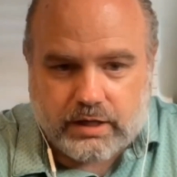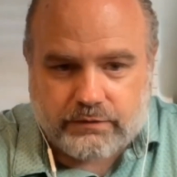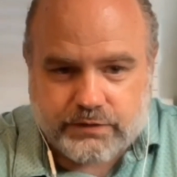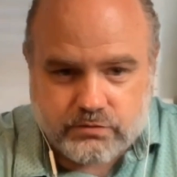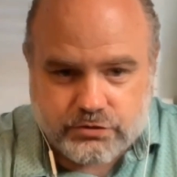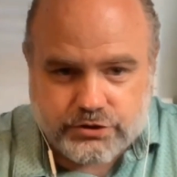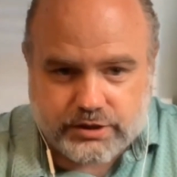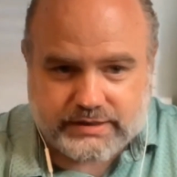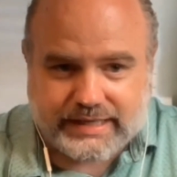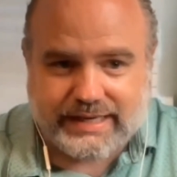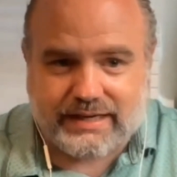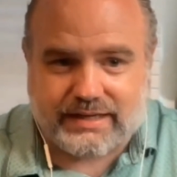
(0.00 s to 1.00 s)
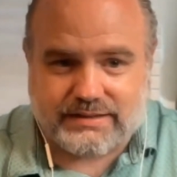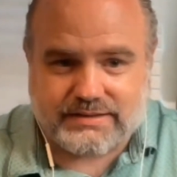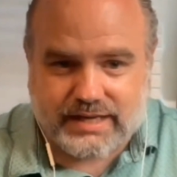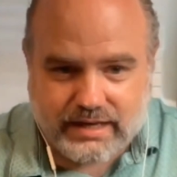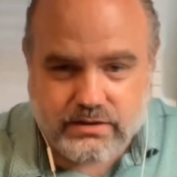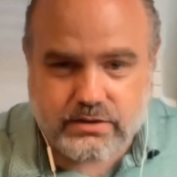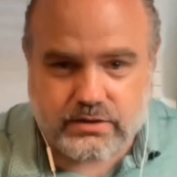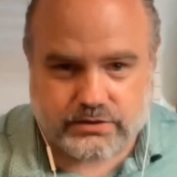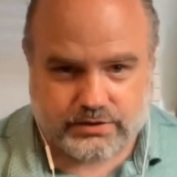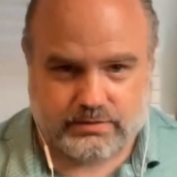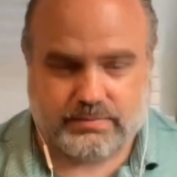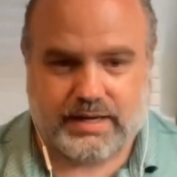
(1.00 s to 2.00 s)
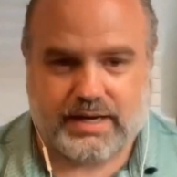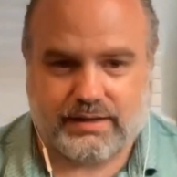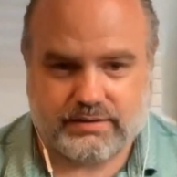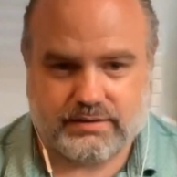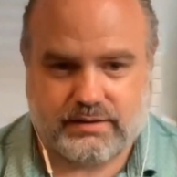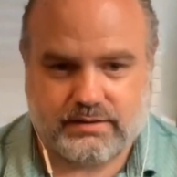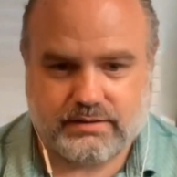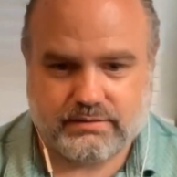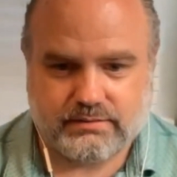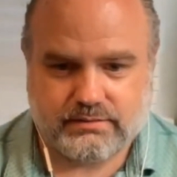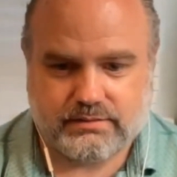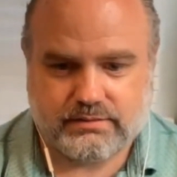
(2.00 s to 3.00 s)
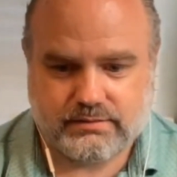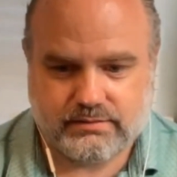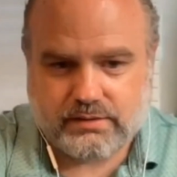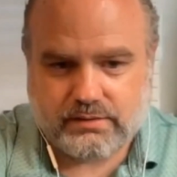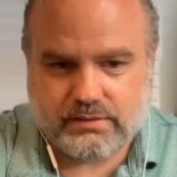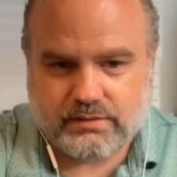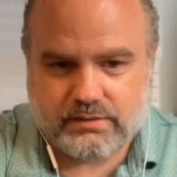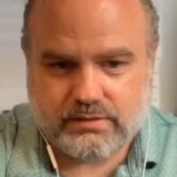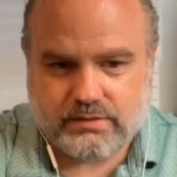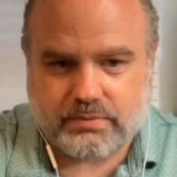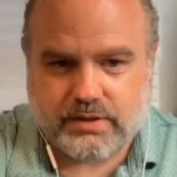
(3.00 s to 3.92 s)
if you just had a 10-year term policy, the